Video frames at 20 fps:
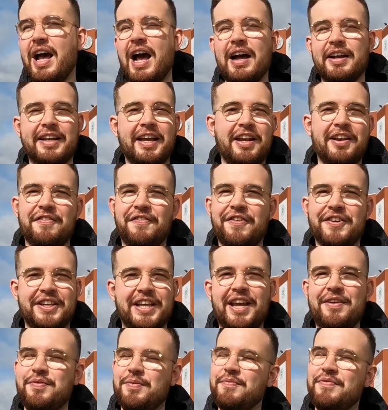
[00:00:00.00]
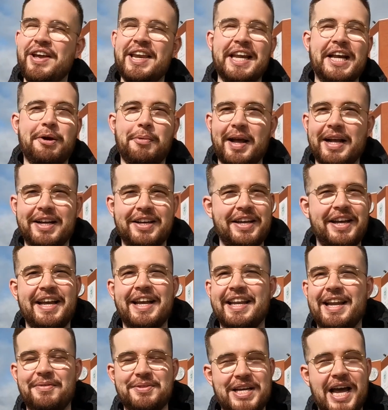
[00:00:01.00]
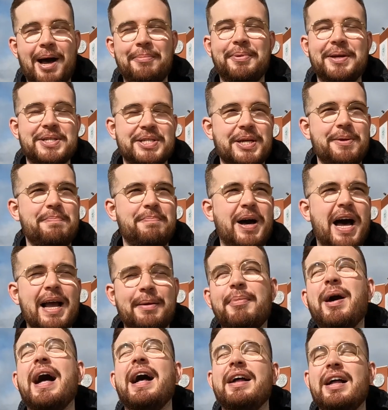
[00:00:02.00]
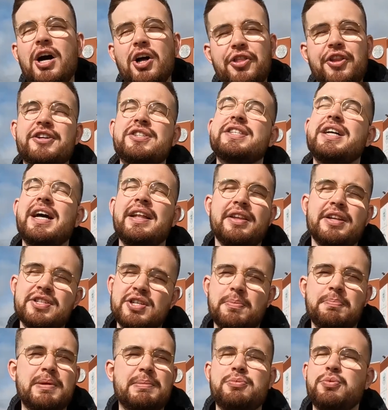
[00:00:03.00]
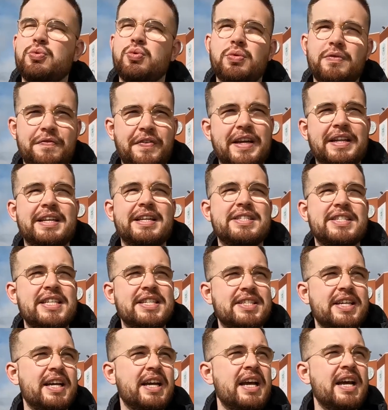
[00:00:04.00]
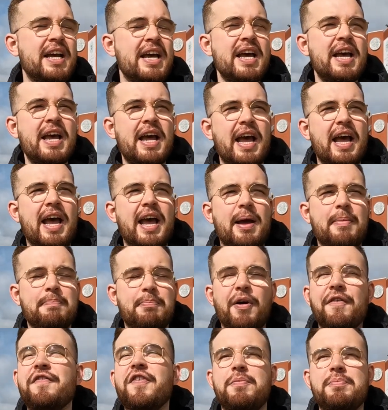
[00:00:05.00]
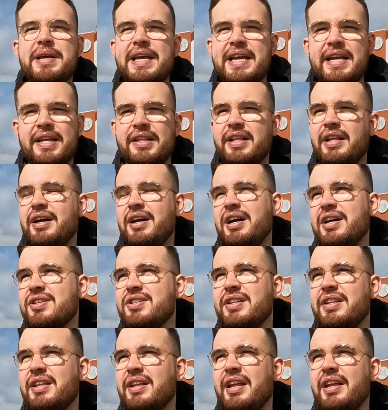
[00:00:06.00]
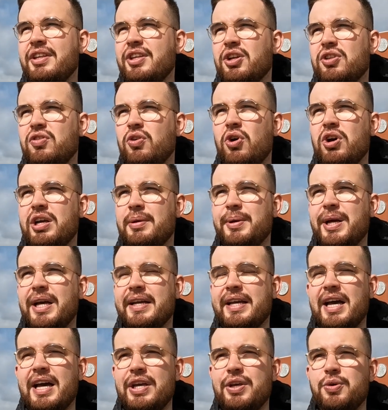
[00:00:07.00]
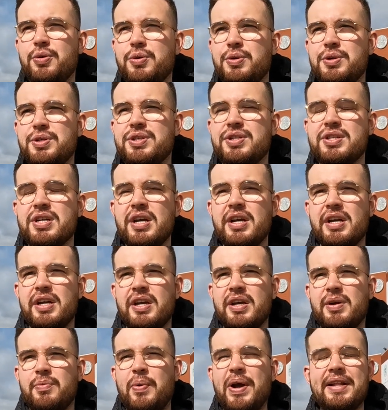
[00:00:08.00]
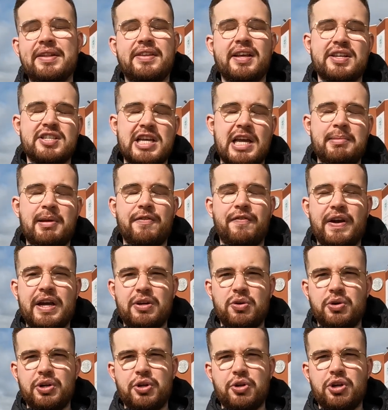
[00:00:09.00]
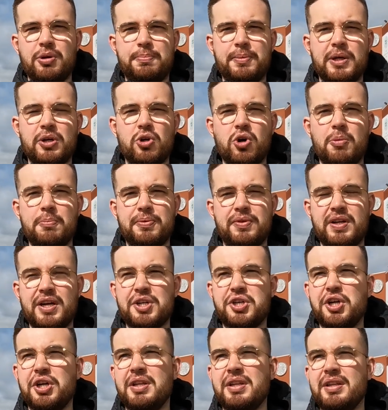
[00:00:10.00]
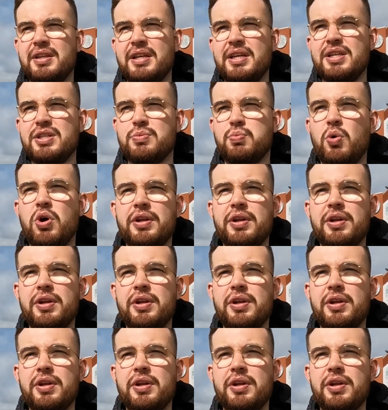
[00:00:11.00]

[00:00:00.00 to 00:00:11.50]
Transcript: I kind of forgave him very quickly and I was happy to see him back, but I understand that some people don't find it as easy. But for me, listen, you're talking about a guy who's went to a semi-final in a European competition, he's